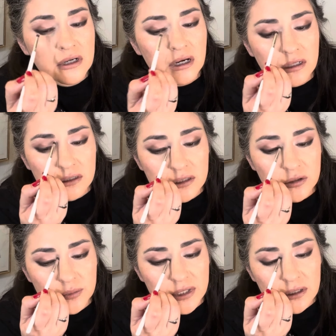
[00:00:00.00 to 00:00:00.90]
a little
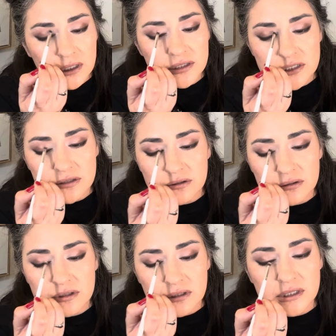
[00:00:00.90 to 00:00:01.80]
bit onto
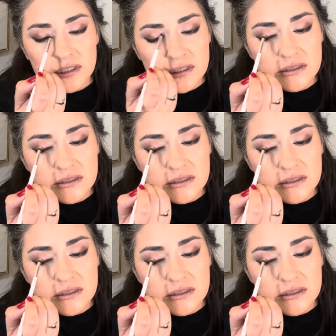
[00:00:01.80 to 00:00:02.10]
the lid.